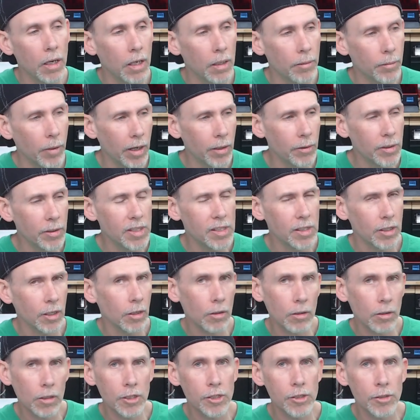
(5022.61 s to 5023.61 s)
Um, I always
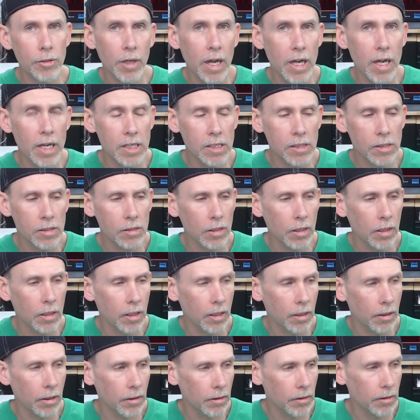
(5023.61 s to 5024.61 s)
encourage you guys,
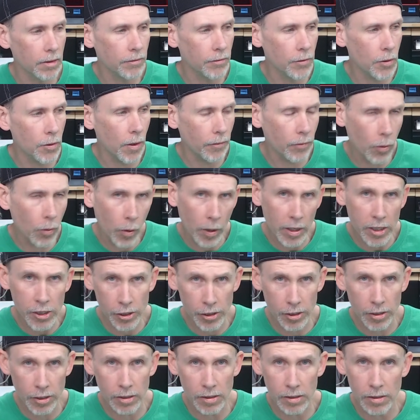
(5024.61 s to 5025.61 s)
uh, if you have
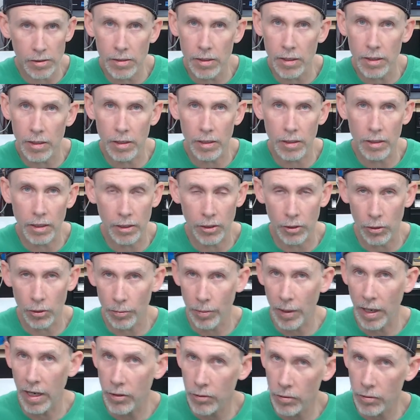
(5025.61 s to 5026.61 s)
questions that in your
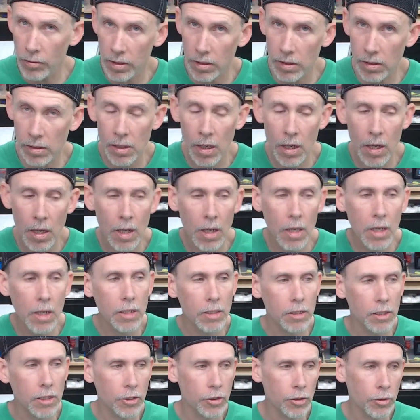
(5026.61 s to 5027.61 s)
patrons,
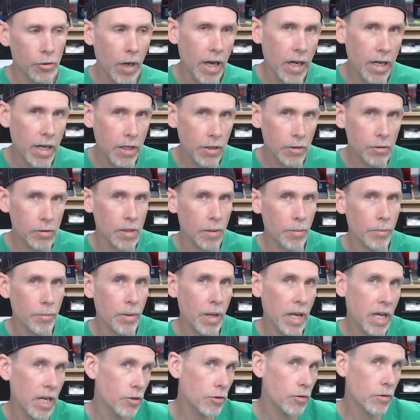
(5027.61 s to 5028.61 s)
to try to use the
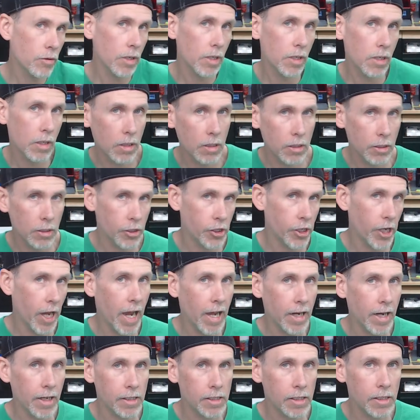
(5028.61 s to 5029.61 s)
patron
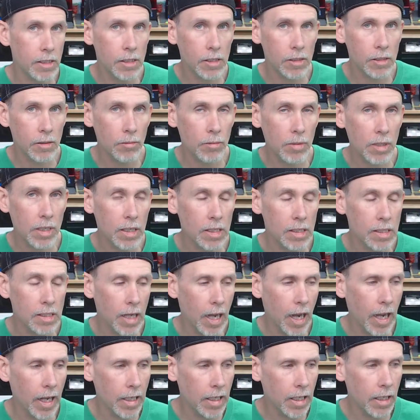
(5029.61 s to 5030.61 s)
chat system, because
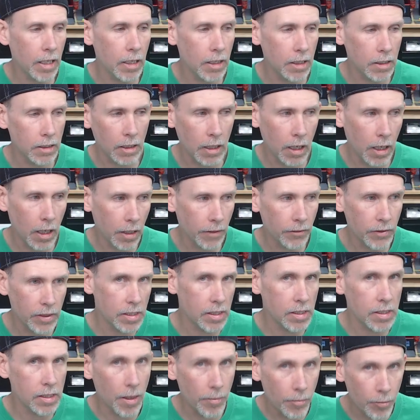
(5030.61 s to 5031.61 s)
I get a kind of a
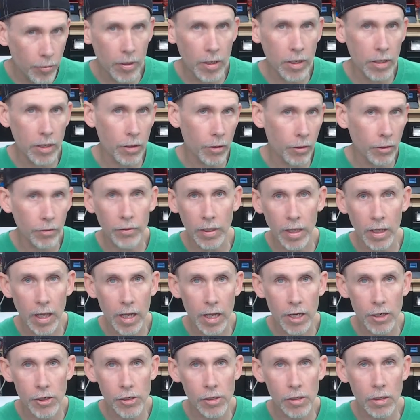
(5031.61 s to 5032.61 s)
separate
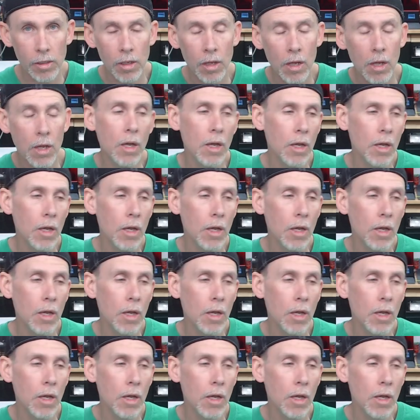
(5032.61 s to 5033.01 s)
notification